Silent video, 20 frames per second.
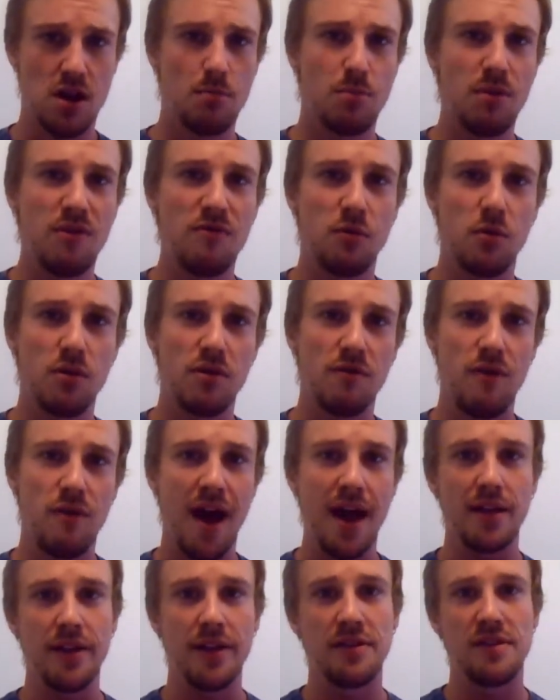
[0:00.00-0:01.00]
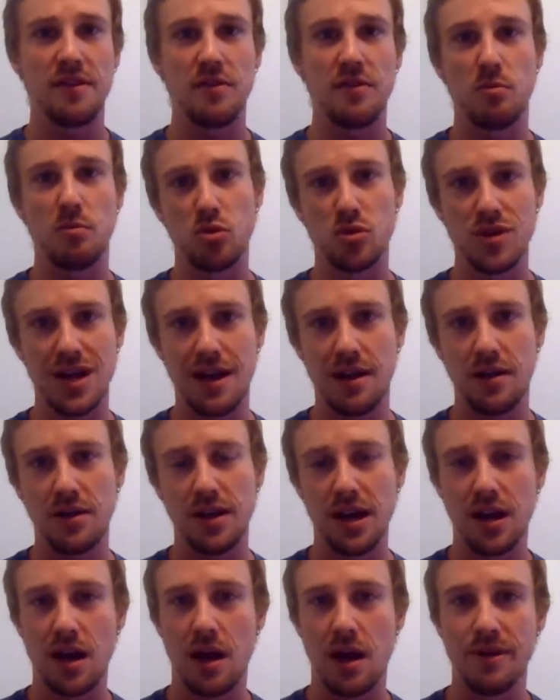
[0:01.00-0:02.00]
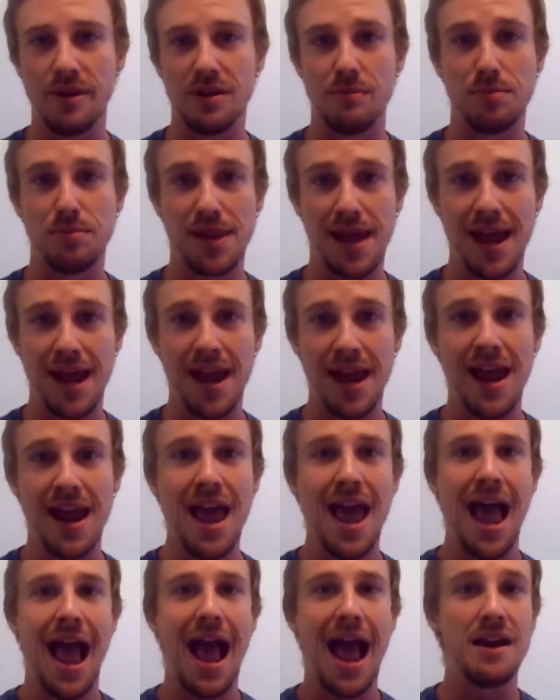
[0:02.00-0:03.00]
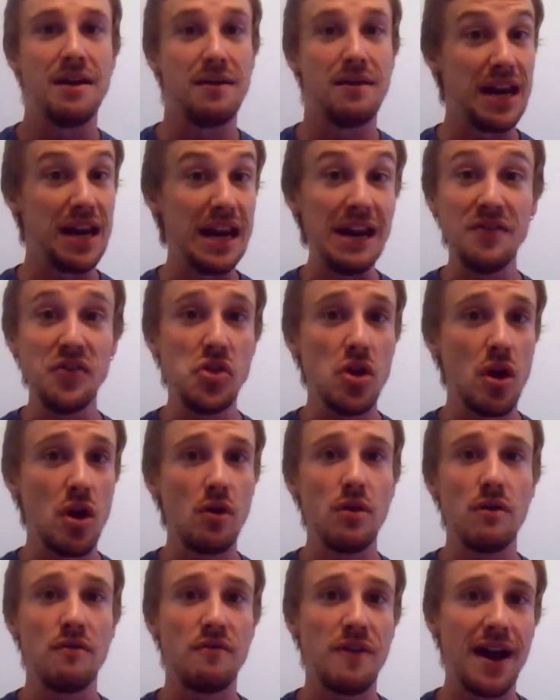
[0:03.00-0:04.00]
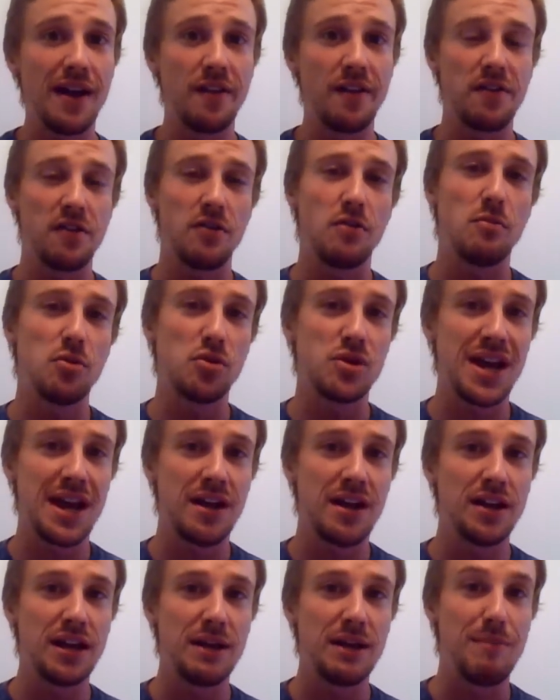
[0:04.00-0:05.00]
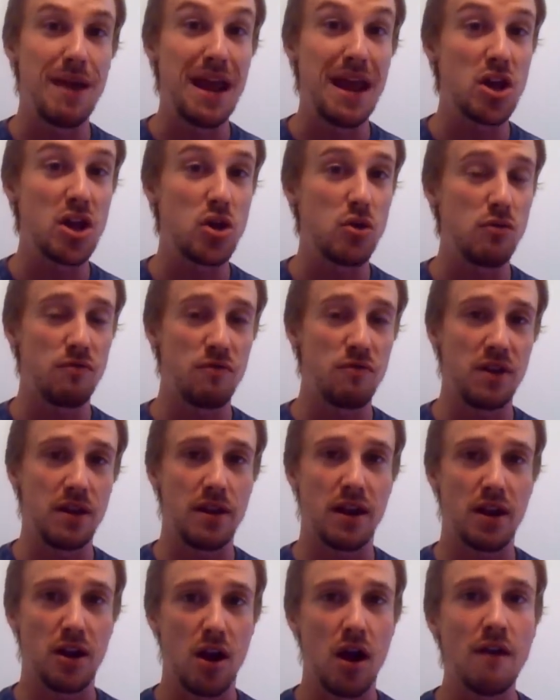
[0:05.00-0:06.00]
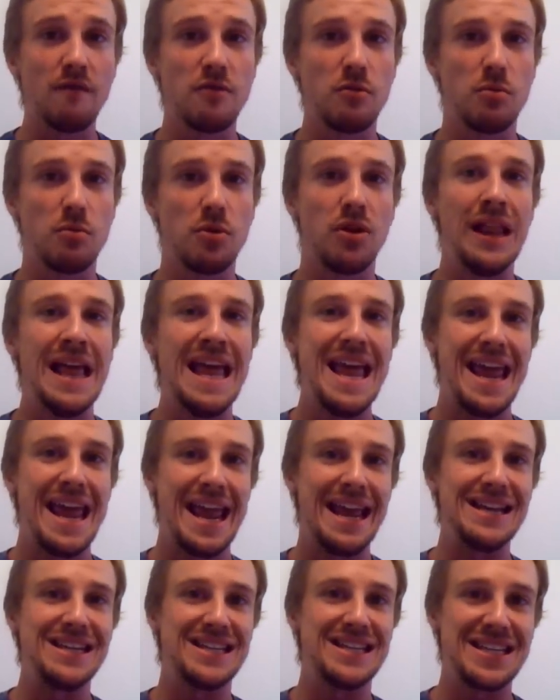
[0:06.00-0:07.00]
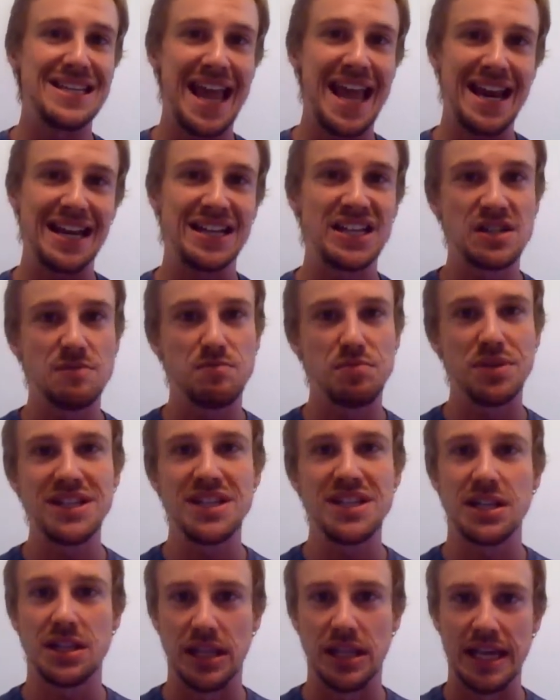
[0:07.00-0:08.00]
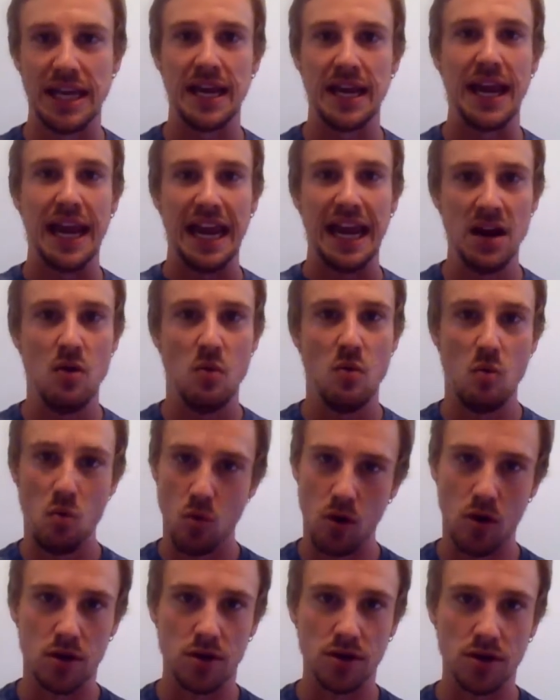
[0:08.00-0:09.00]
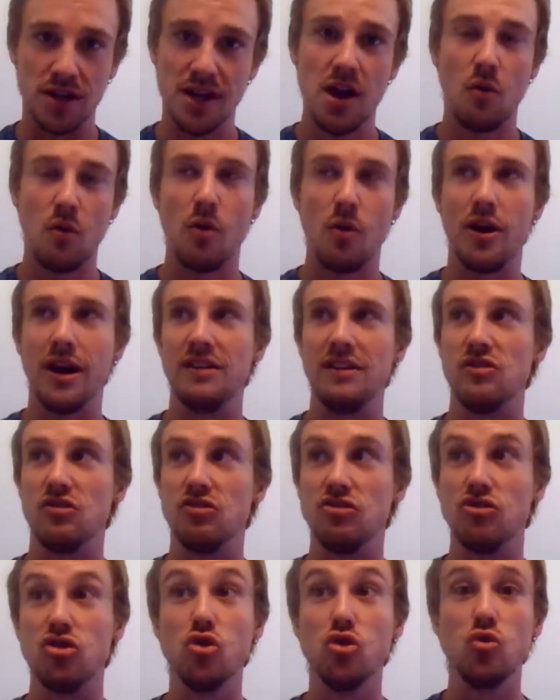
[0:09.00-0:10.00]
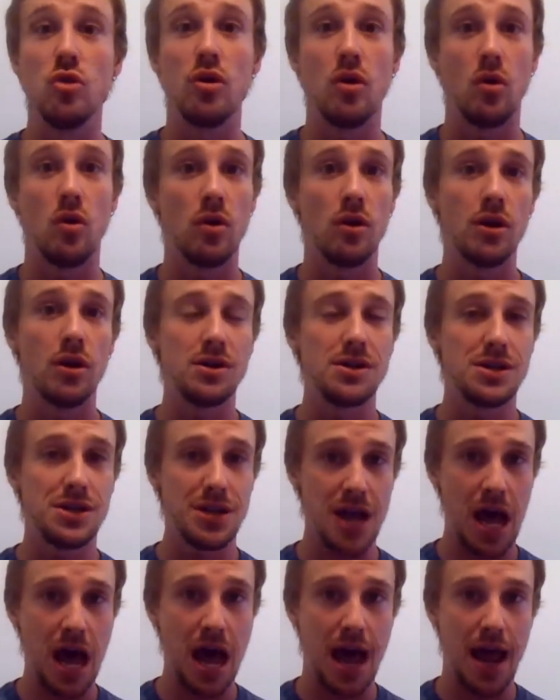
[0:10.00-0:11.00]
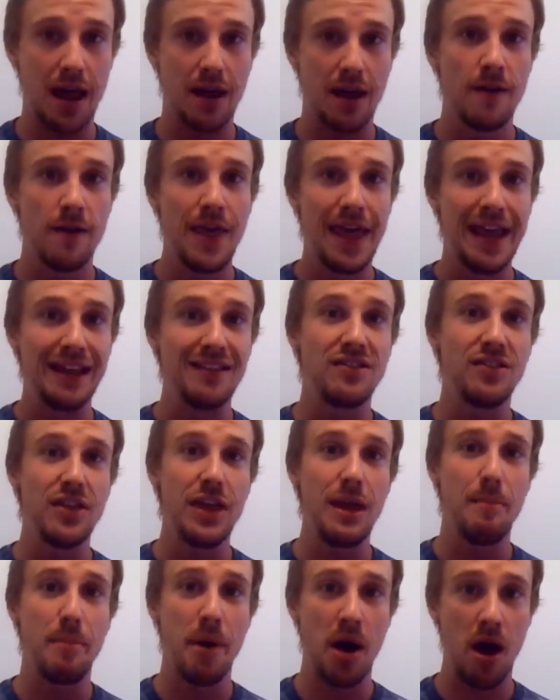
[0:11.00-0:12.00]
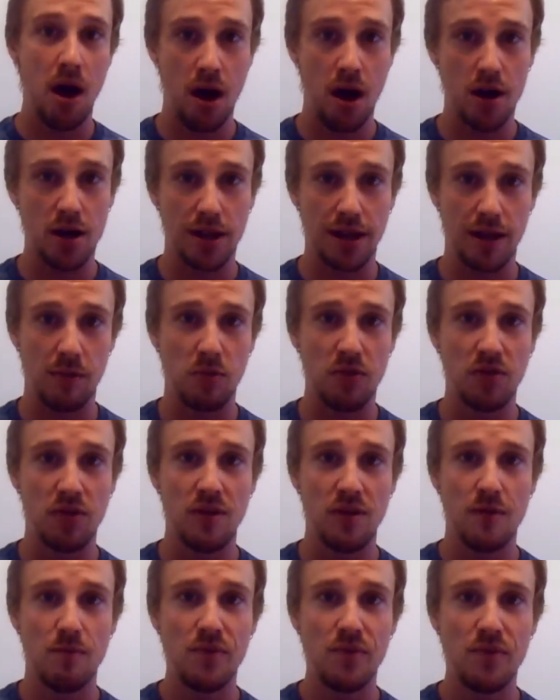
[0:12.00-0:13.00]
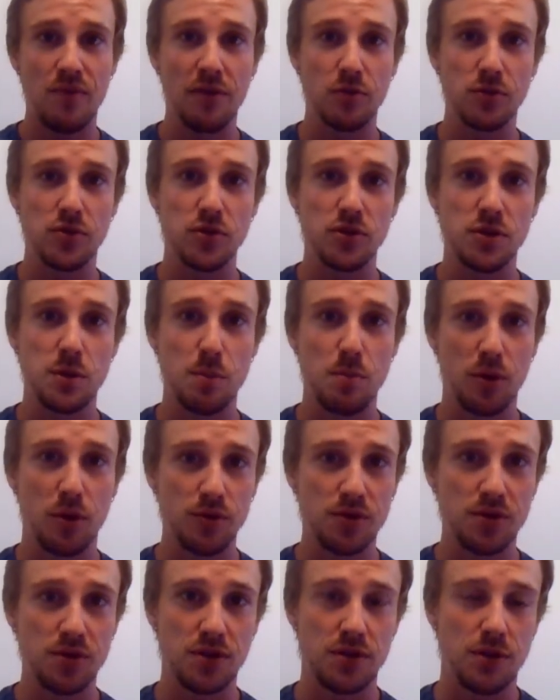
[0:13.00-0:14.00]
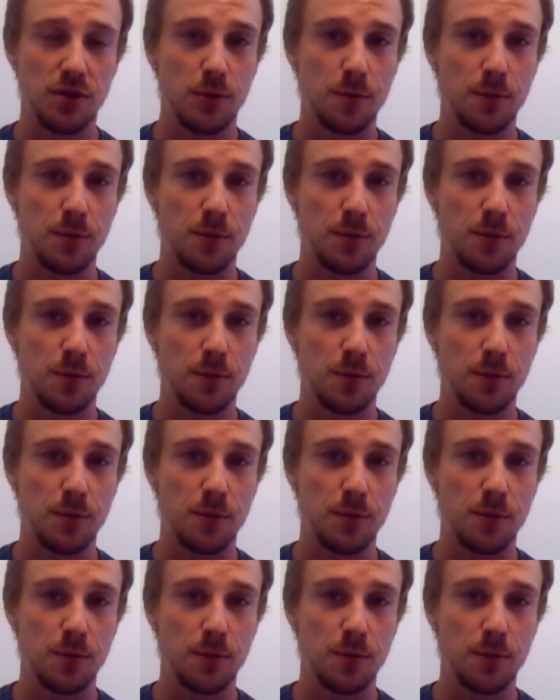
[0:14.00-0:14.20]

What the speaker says: before the violence and the brutality come into play, and even though the violence and the brutality make you feel uncomfortable, it is set explicitly in a world where it's do or die. It's the apocalypse. That's what you're supposed to do.